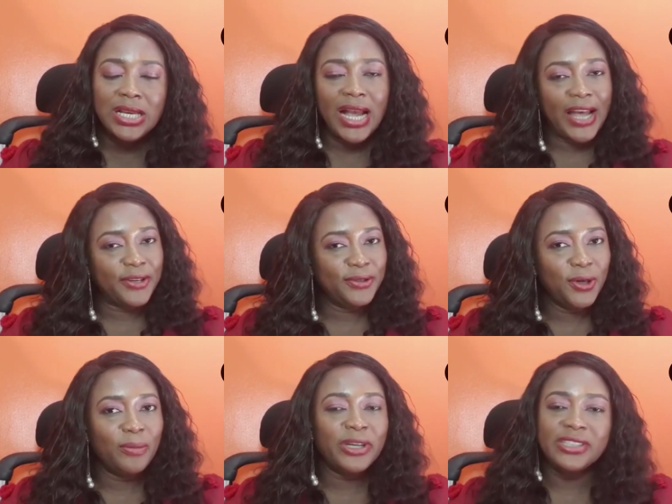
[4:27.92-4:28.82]
I don't
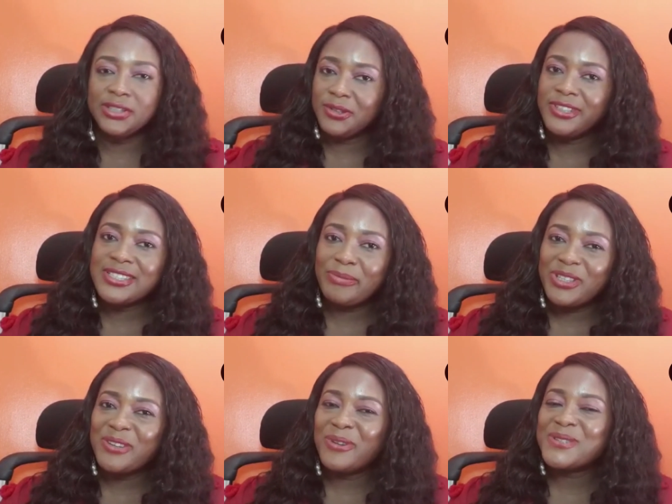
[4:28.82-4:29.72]
know, but they told us a
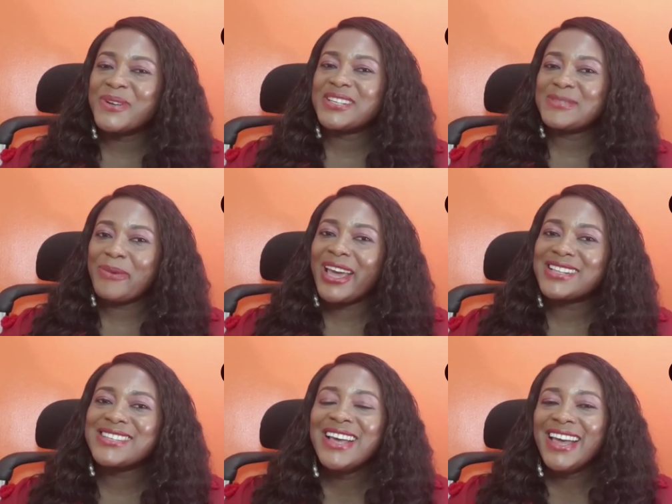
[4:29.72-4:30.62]
bit of what to
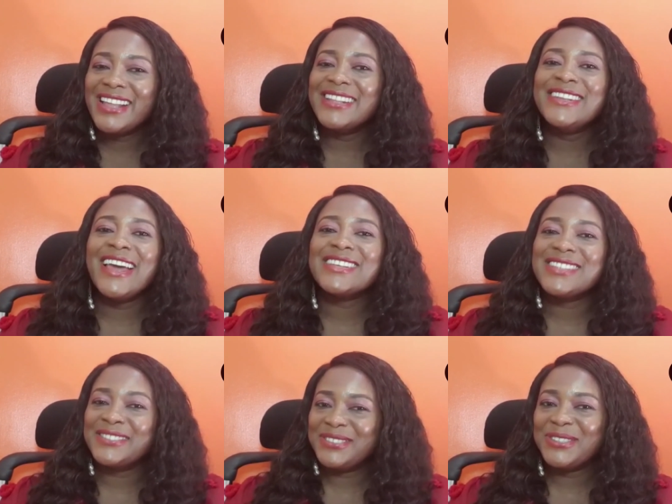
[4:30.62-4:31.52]
expect in the next
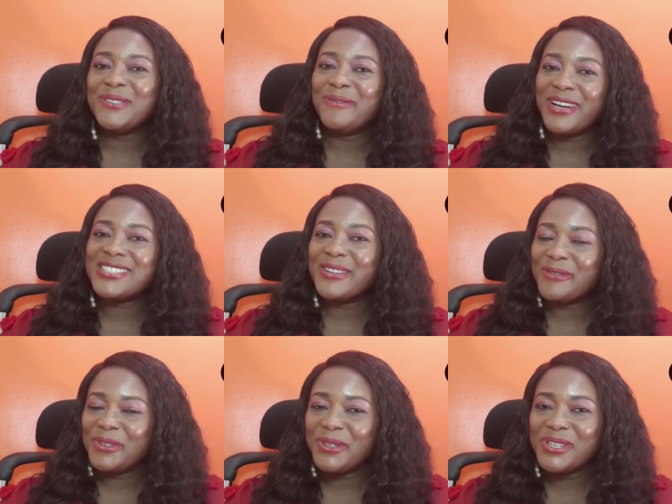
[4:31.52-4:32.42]
edition of Fast and
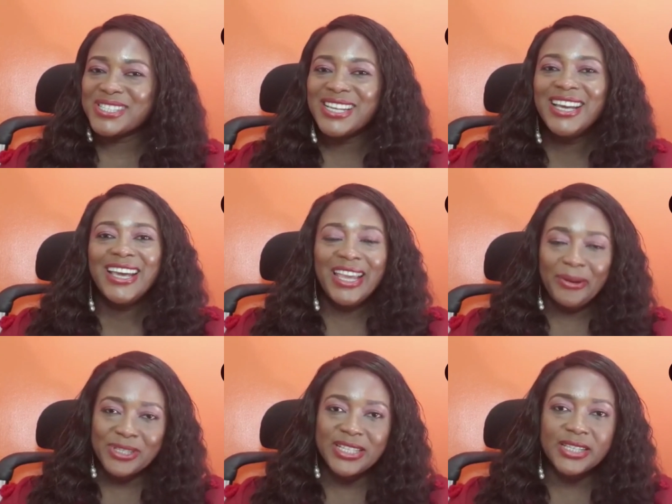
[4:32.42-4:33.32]
Furious. It
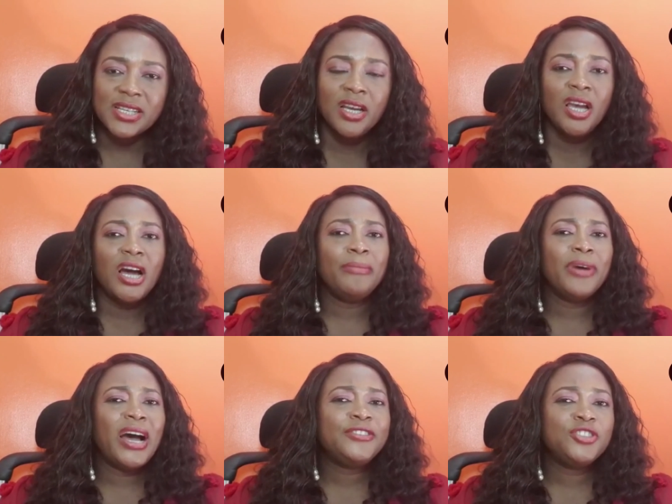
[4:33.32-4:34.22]
was nice. Um,
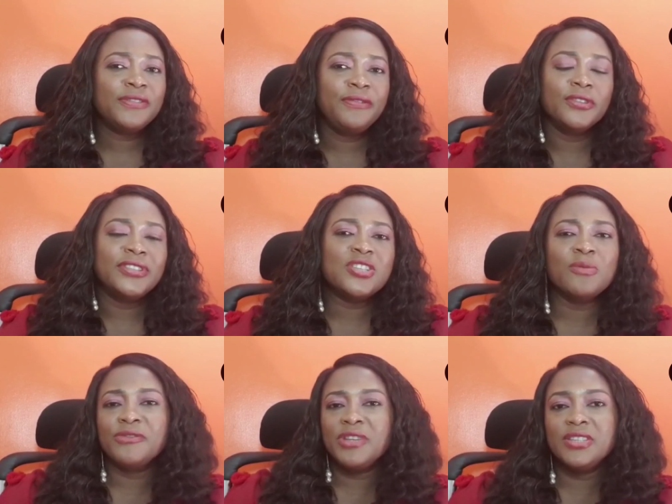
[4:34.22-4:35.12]
I just felt that some
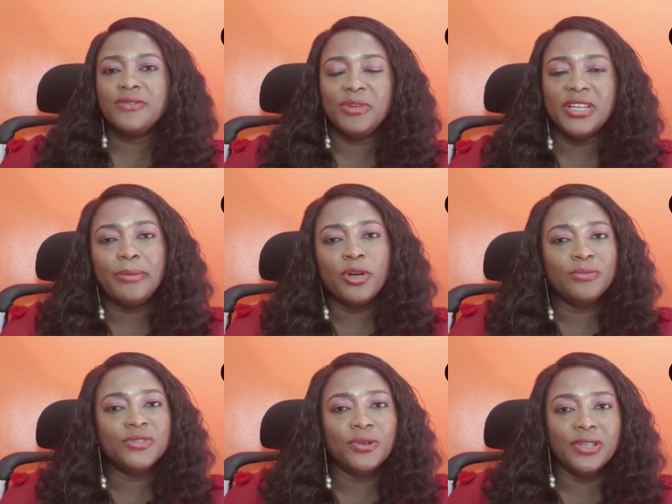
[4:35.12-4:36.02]
of the things for me that are
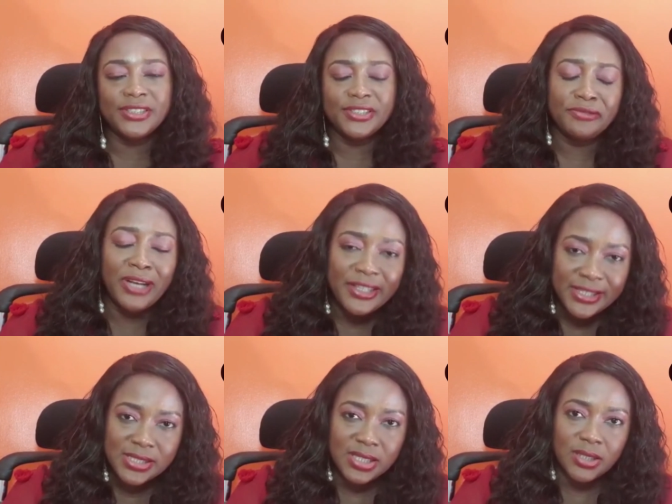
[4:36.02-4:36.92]
becoming sort of
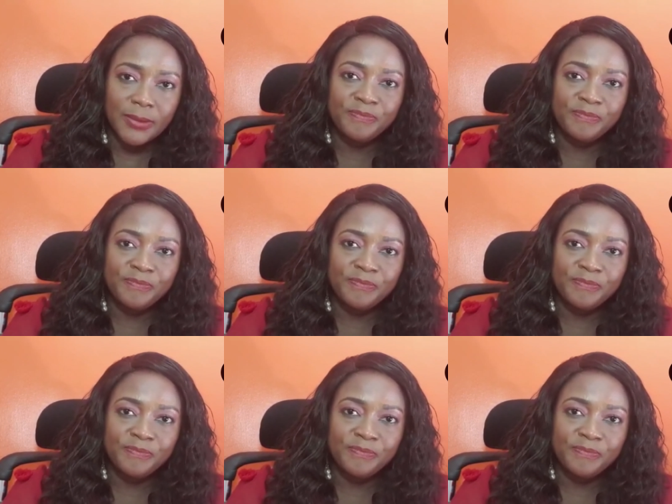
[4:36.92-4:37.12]
realistic.